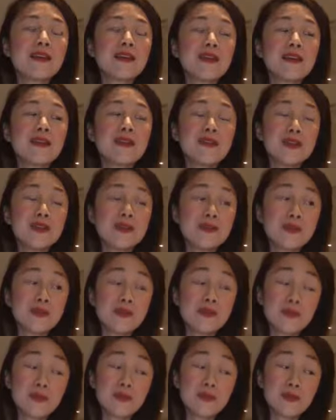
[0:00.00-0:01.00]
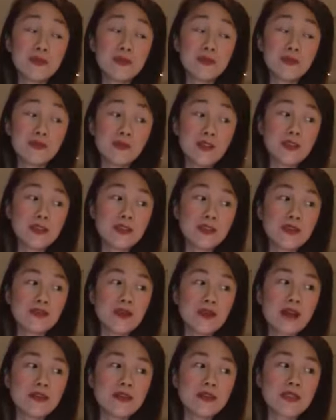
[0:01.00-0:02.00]
You can also feel into the
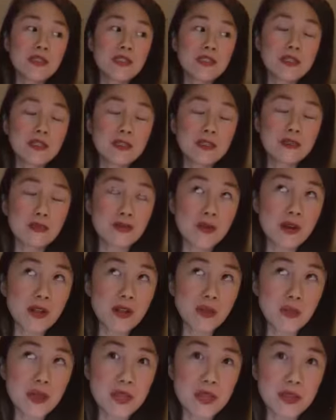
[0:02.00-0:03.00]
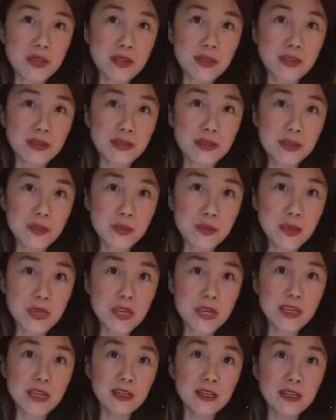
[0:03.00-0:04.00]
grounded sense of well-being and
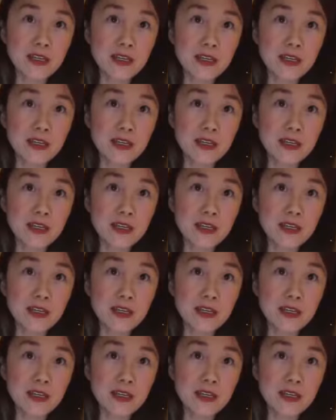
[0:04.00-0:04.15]
being